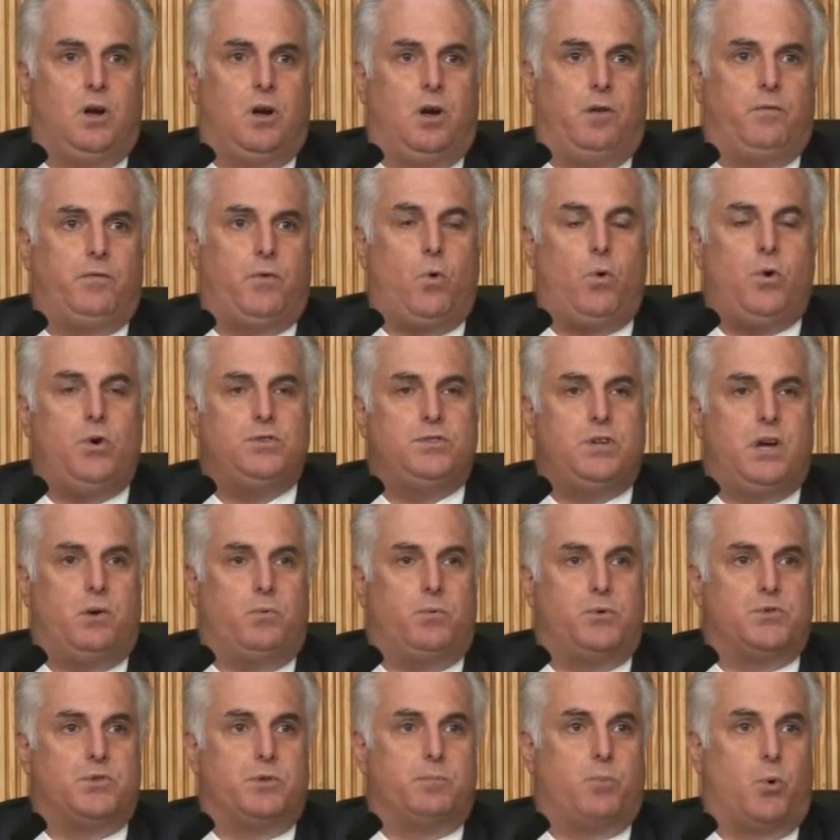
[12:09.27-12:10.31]
Of course I
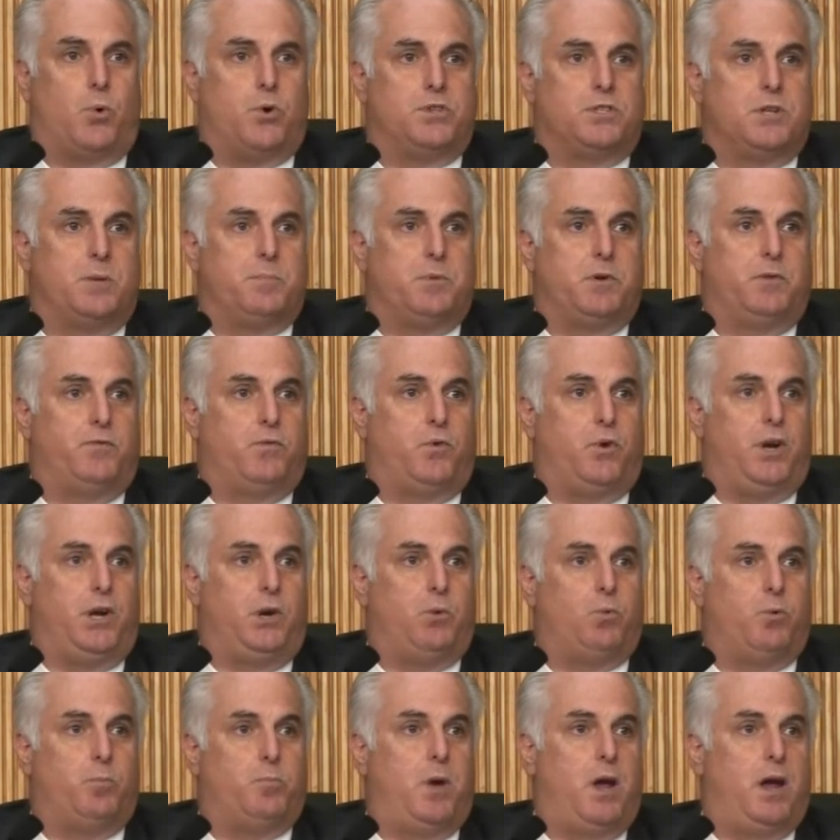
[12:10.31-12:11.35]
would support something for
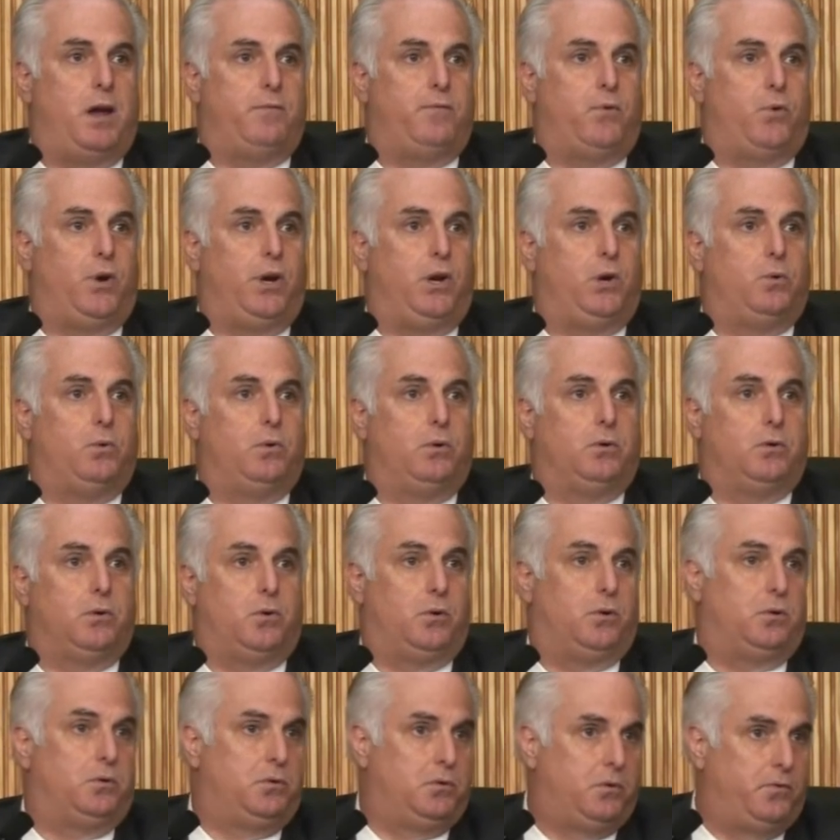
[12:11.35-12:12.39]
equal pay for, equal,
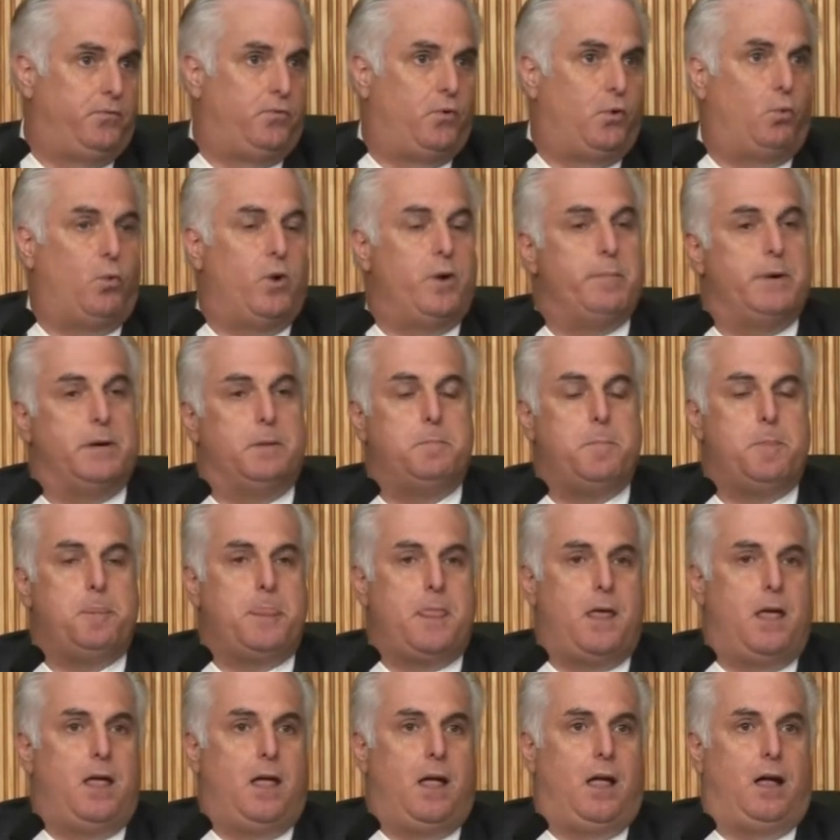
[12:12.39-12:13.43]
or for women.
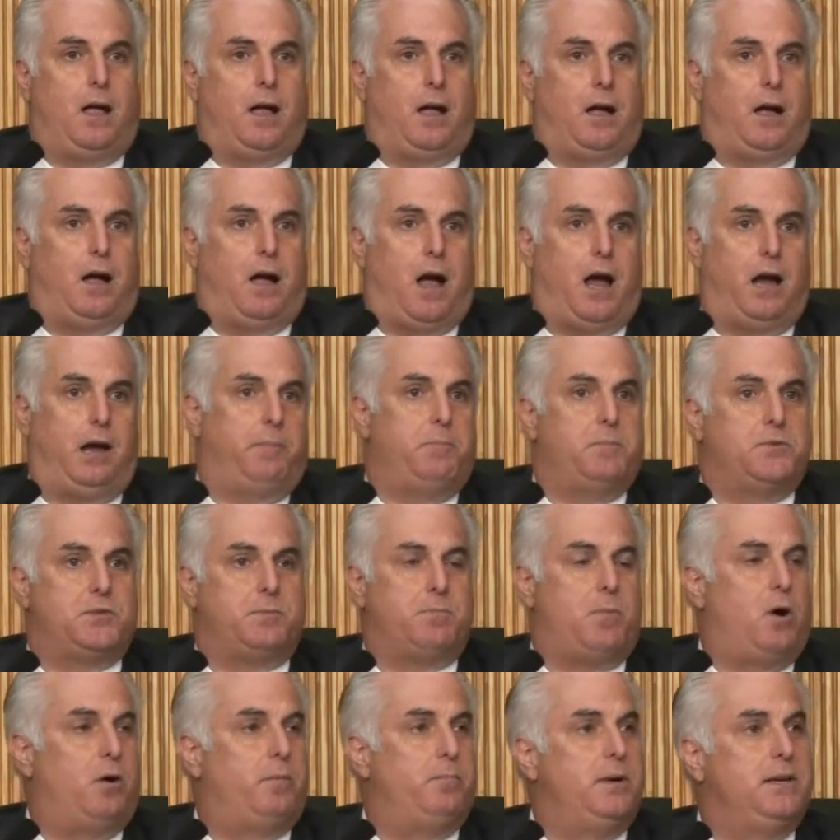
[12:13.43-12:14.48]
I am a
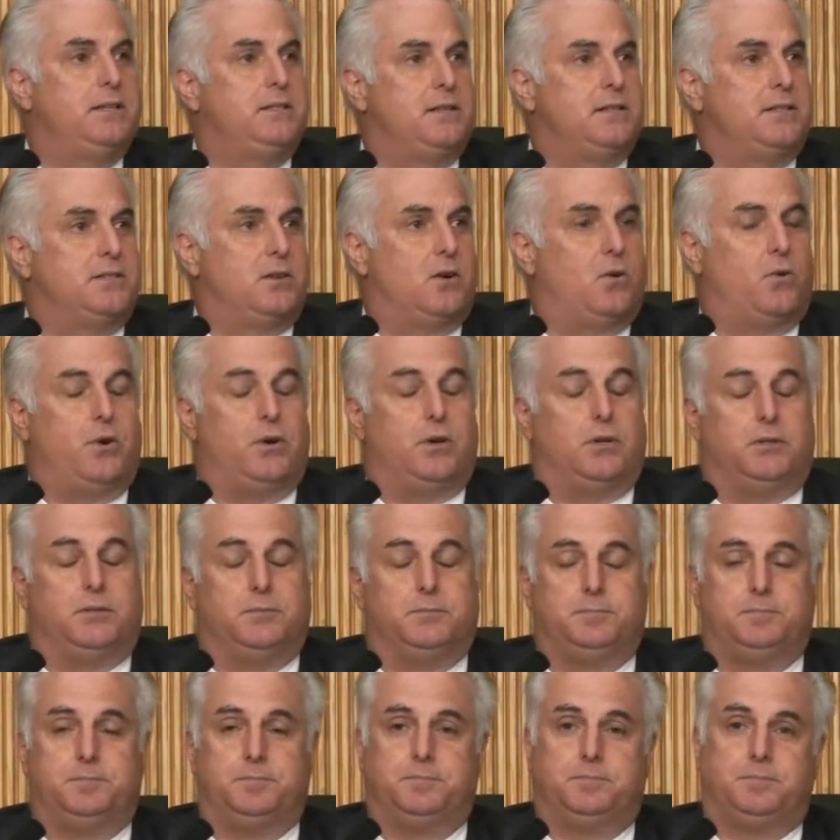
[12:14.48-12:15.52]
small business owner.
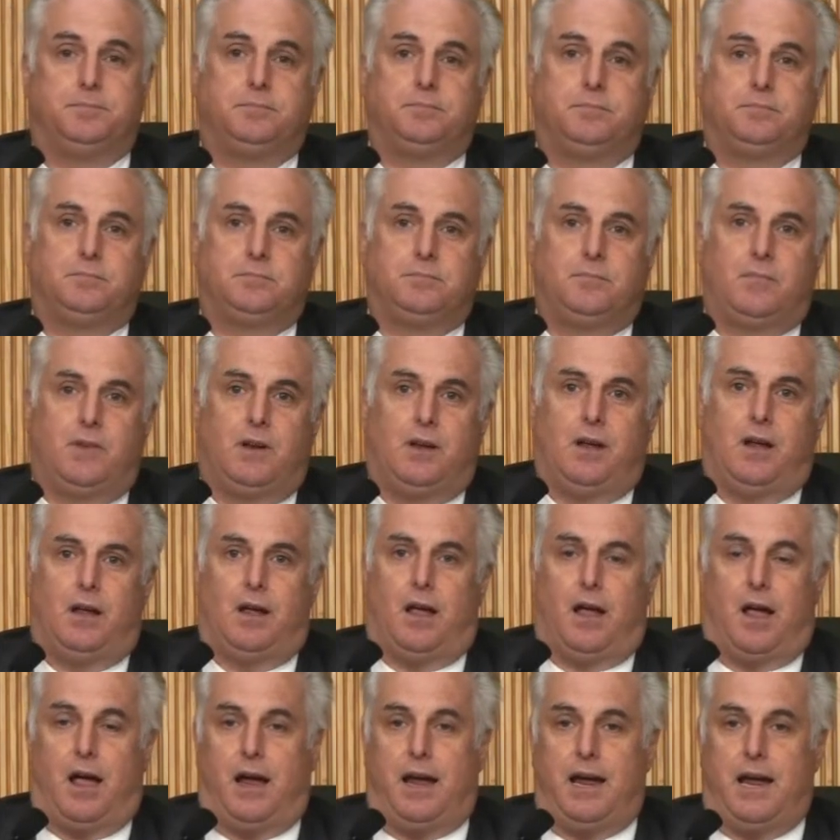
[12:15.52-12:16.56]

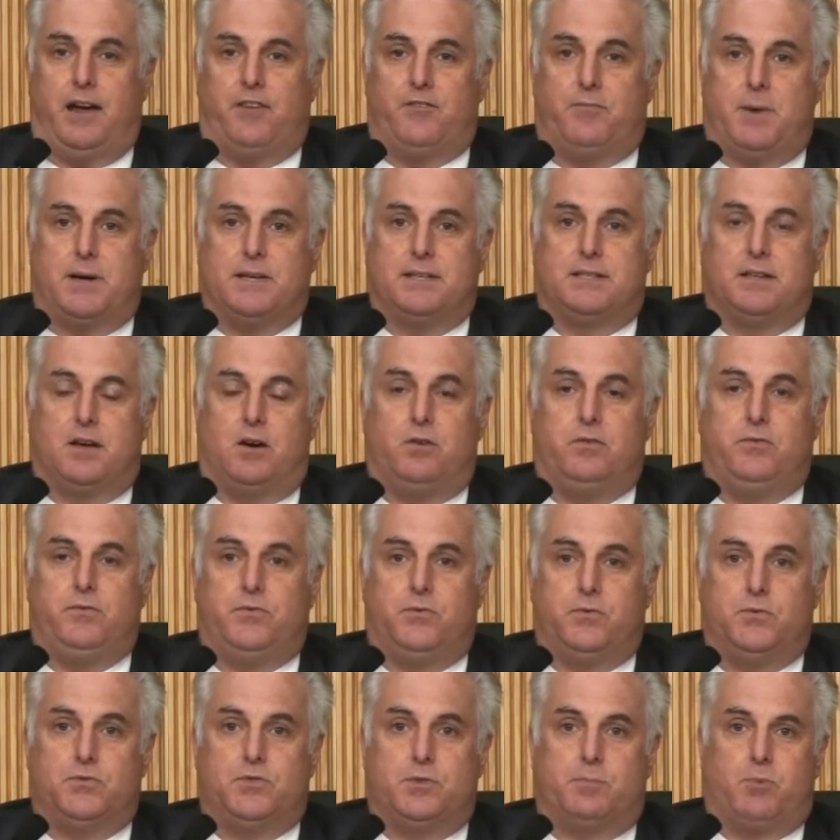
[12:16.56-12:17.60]
I have
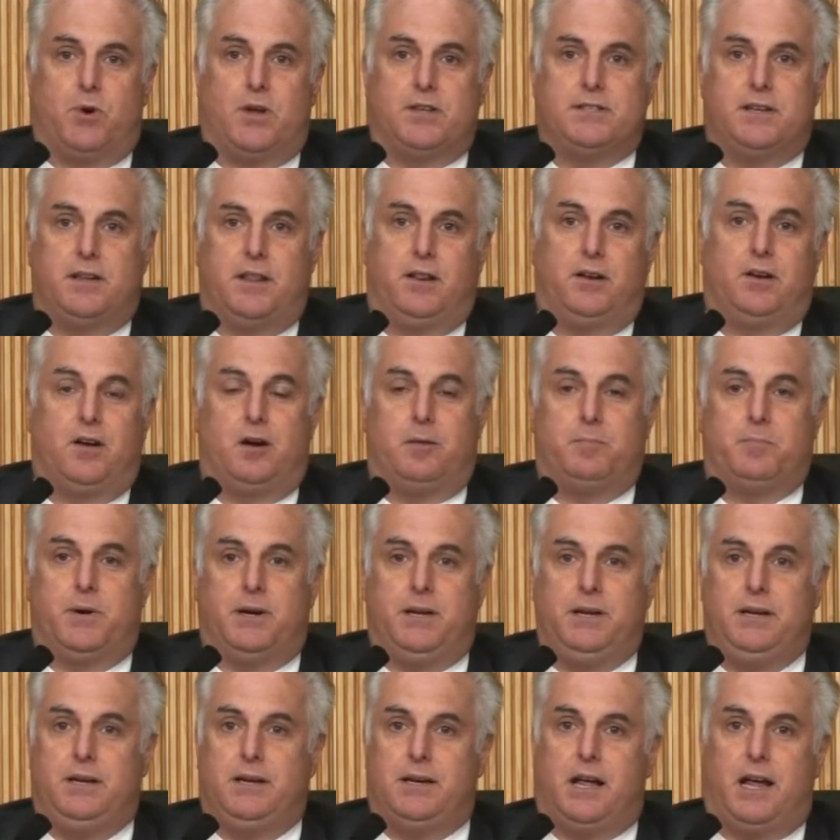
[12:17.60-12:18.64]
myself, who's the president of the
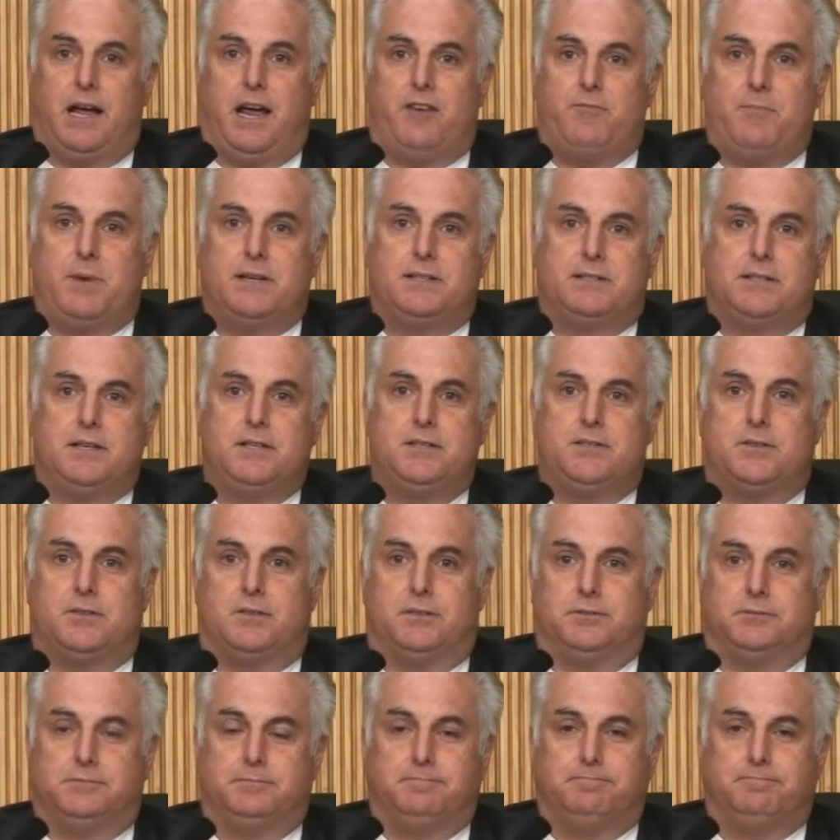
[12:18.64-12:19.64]
company, and I have my sister.